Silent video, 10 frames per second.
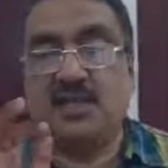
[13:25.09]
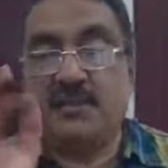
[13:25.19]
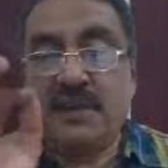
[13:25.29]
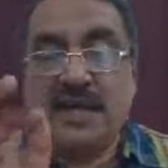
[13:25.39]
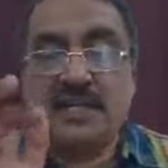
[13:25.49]

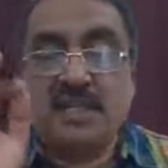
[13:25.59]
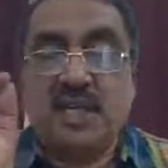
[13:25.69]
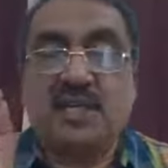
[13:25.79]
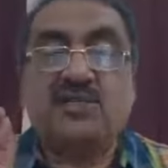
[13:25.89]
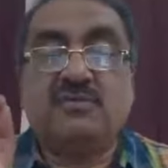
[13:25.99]
The manager
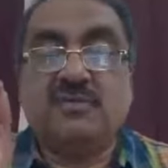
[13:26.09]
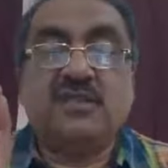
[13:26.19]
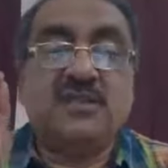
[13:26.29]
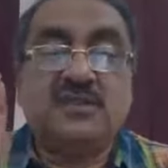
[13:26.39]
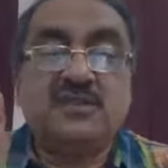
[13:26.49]
has to
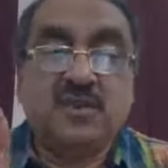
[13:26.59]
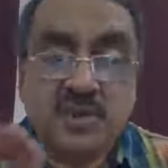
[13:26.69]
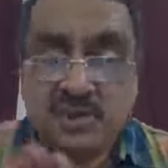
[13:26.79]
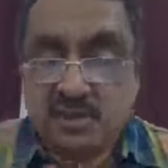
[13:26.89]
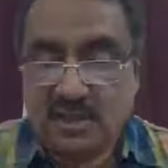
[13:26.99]
witness
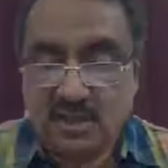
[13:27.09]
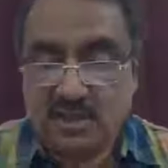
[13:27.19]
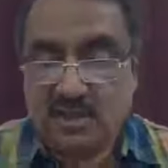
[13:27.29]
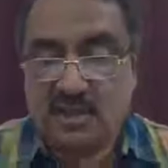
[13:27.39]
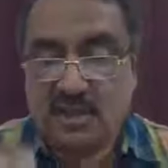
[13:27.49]
those
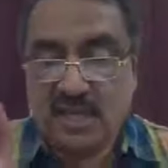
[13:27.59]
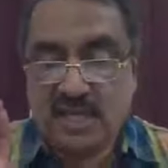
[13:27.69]
signature,